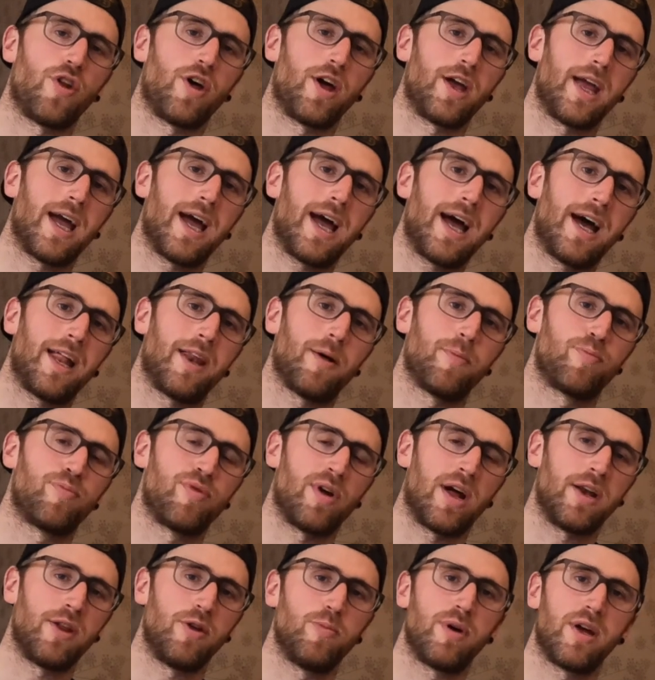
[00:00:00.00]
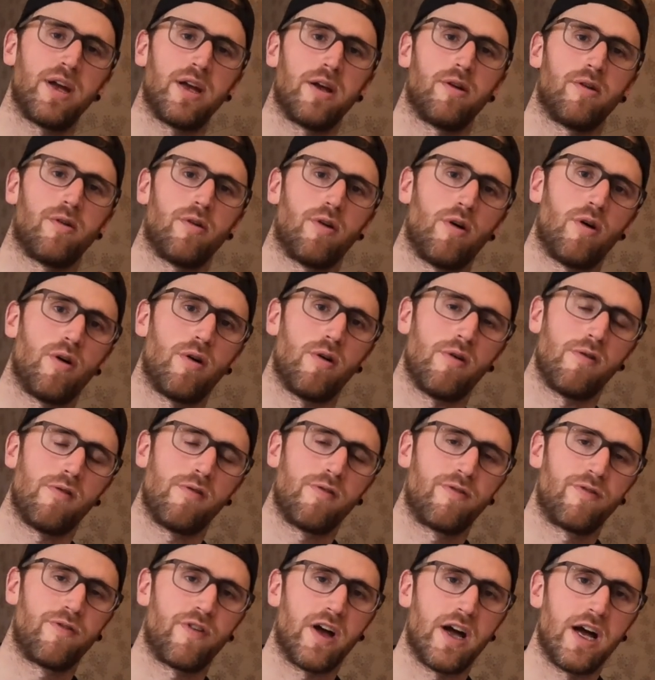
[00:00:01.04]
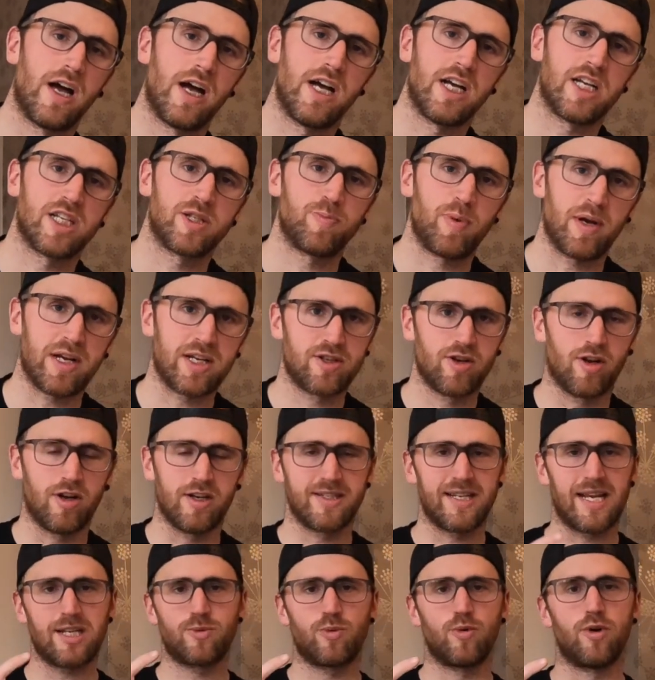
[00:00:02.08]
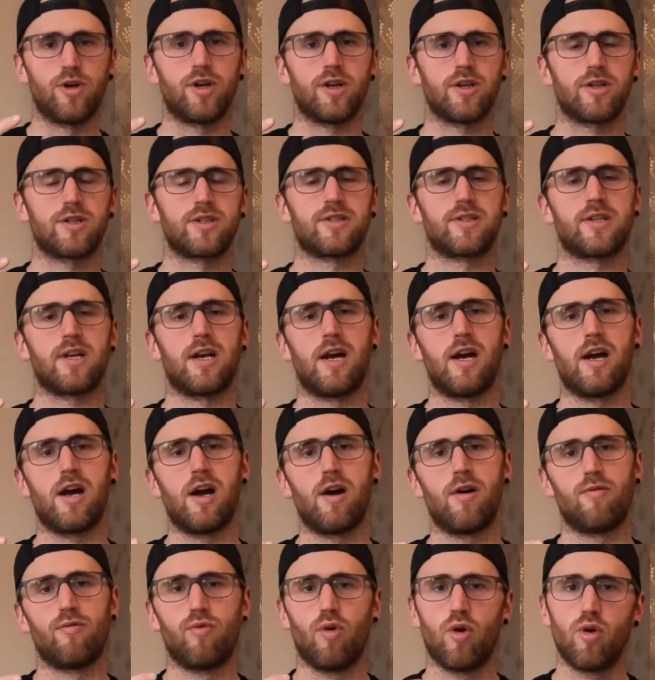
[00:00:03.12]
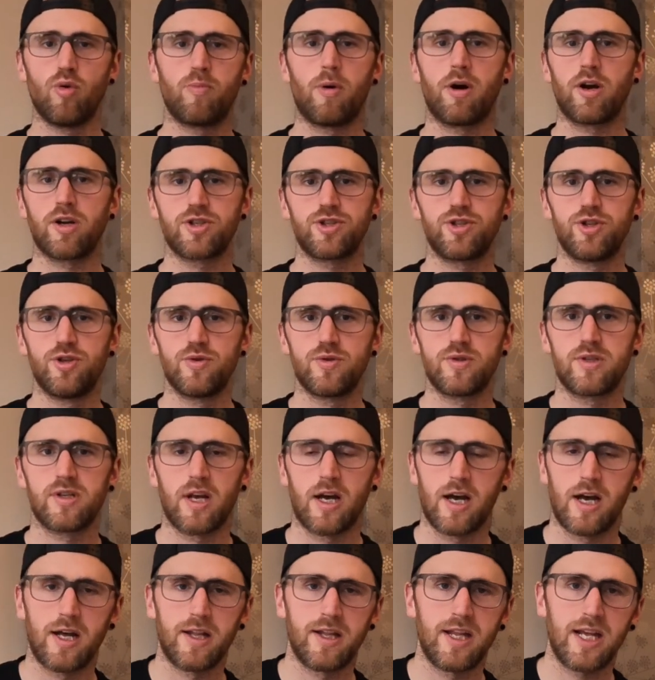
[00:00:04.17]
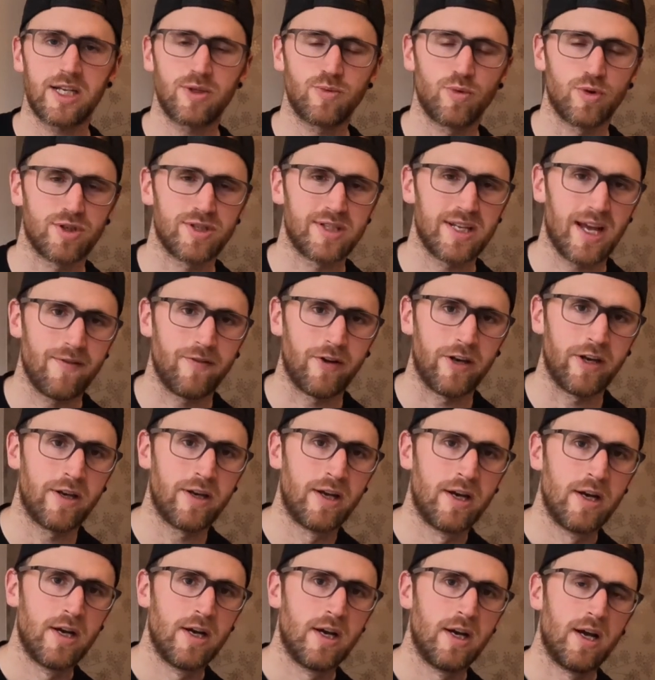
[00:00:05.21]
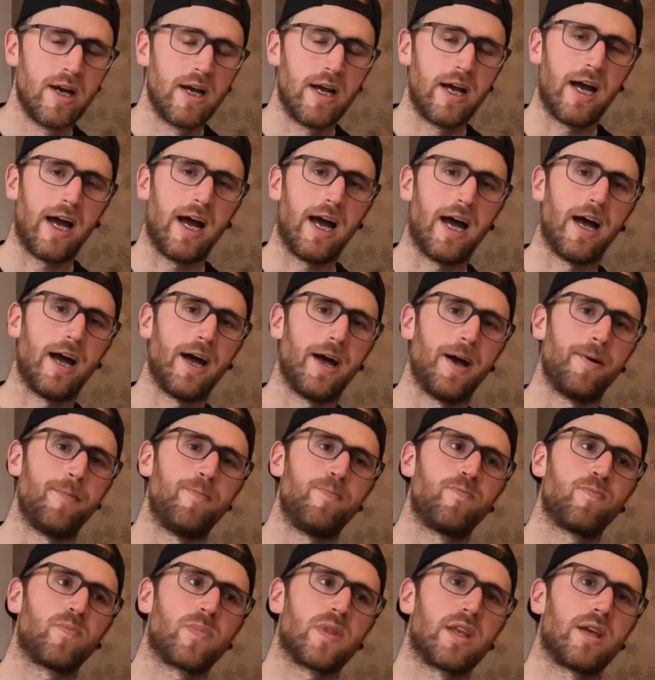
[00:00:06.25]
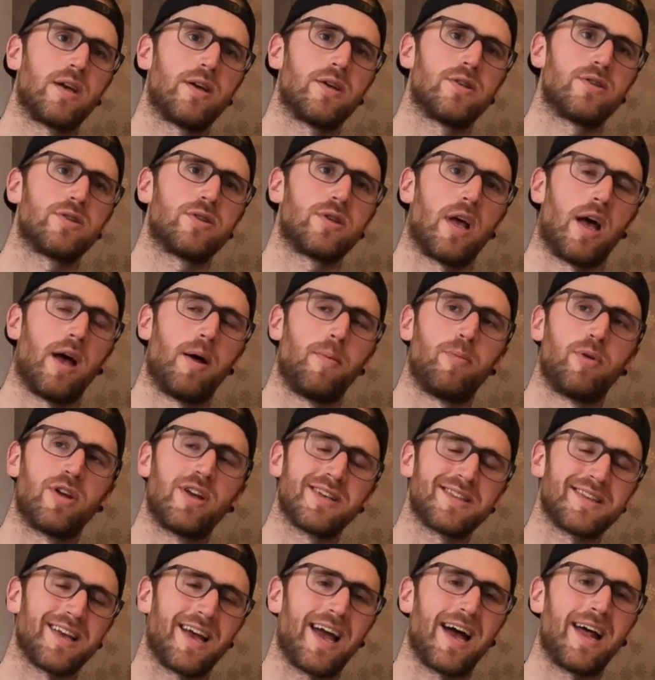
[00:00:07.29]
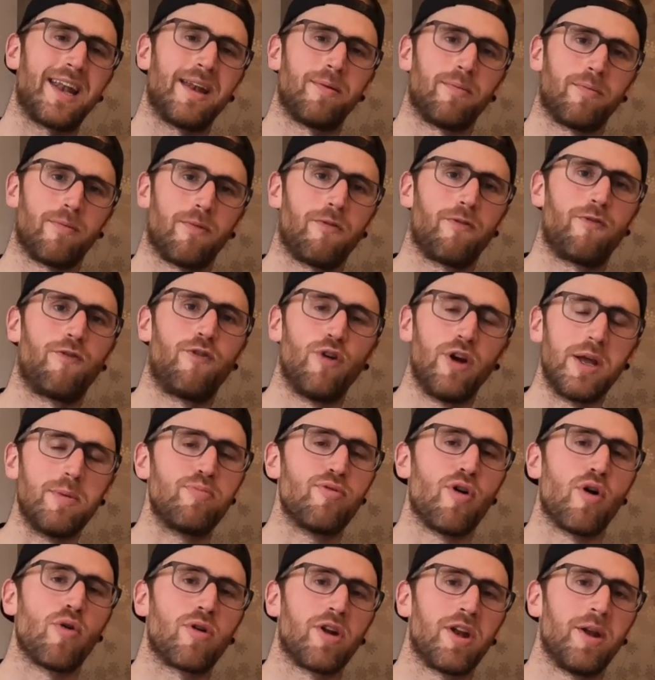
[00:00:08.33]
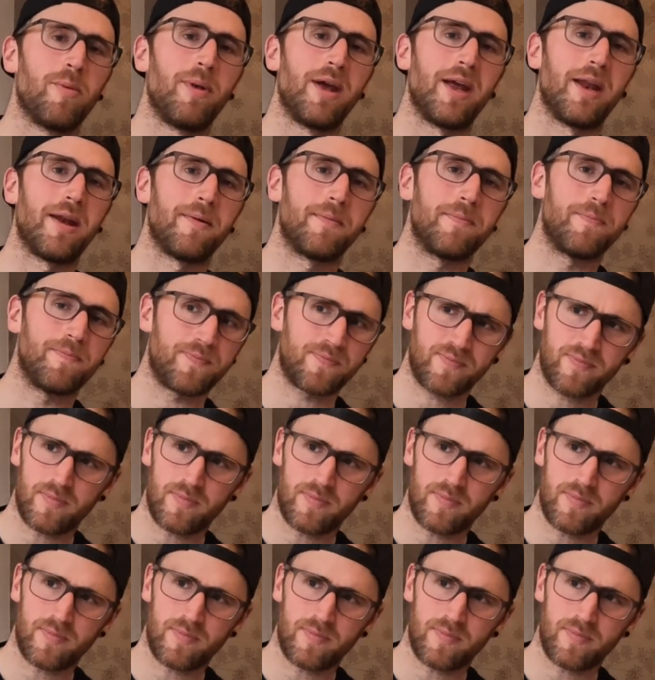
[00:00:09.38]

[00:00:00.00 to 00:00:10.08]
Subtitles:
I had a brand new pair of Specialized S-Works road bike shoes, the S-Works 7, and because I hadn't fully broken them in